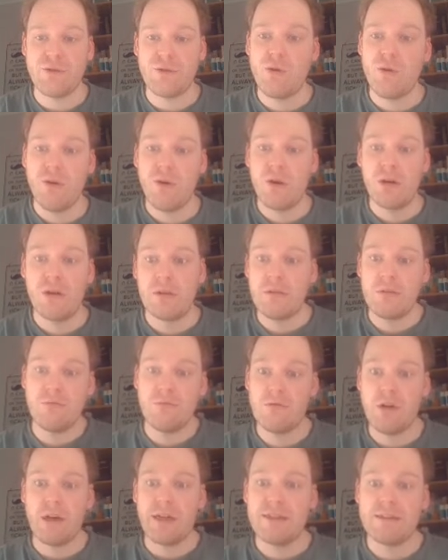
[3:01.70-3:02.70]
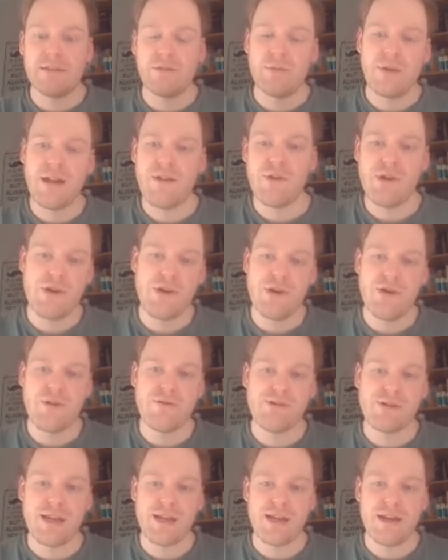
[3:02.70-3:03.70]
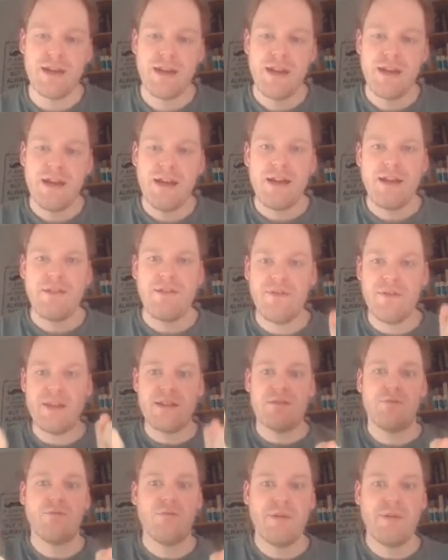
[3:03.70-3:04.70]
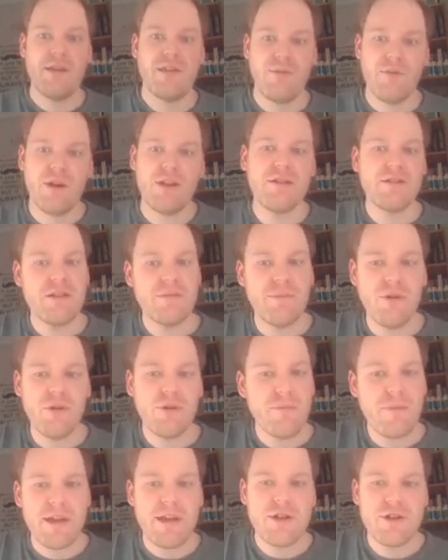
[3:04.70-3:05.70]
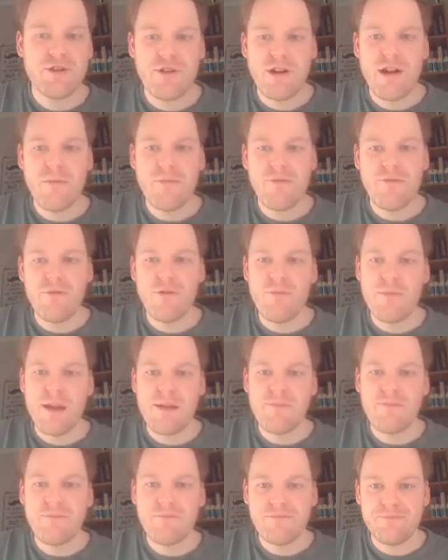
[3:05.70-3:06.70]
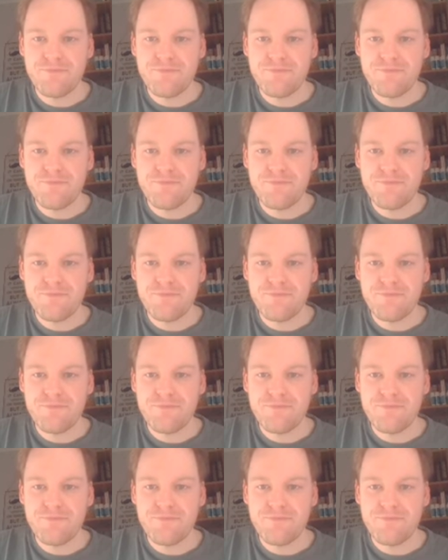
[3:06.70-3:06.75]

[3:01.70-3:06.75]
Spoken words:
or rice or whatever you're using, this will be the one to put the picture up for me.